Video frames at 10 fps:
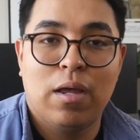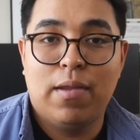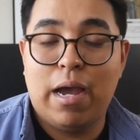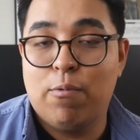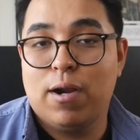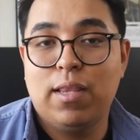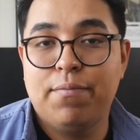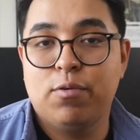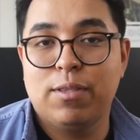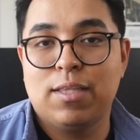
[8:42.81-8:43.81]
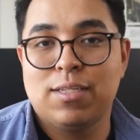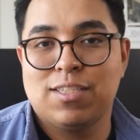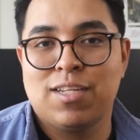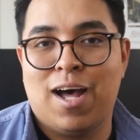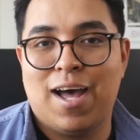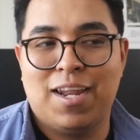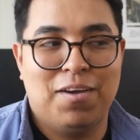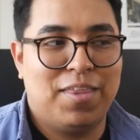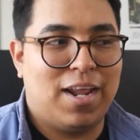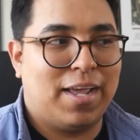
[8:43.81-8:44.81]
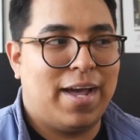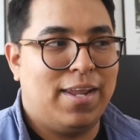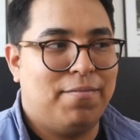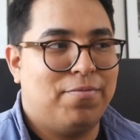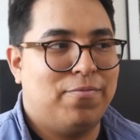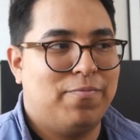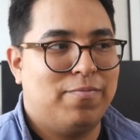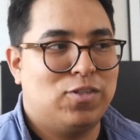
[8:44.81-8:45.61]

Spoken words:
Now, I want to leave you with this thought. I know that I kind of